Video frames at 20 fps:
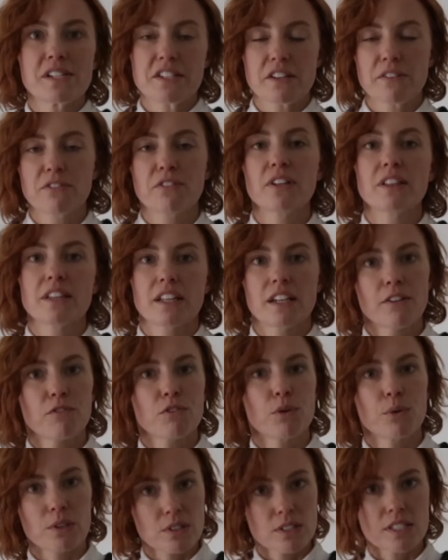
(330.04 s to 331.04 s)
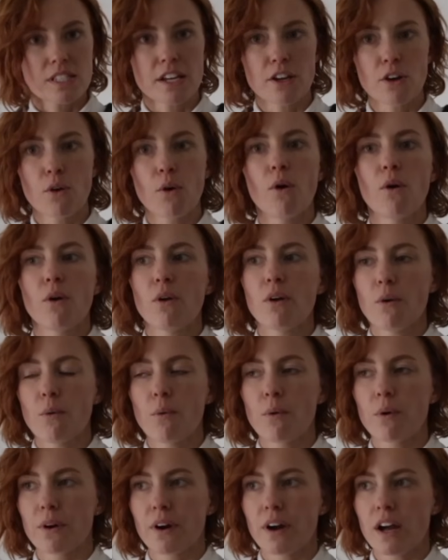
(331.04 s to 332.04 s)
different than if you were single
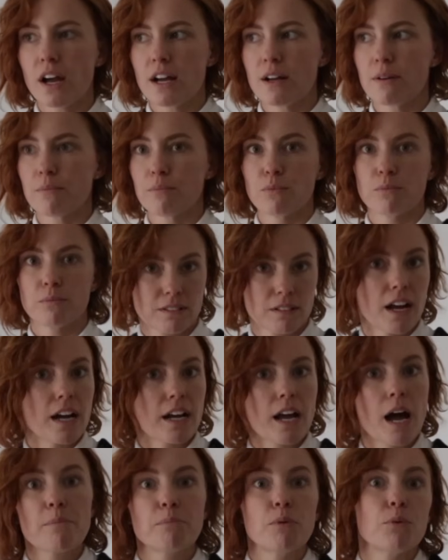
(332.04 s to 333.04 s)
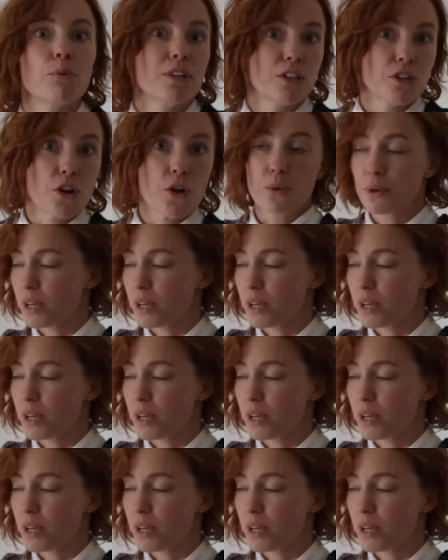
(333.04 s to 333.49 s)
or a couple with no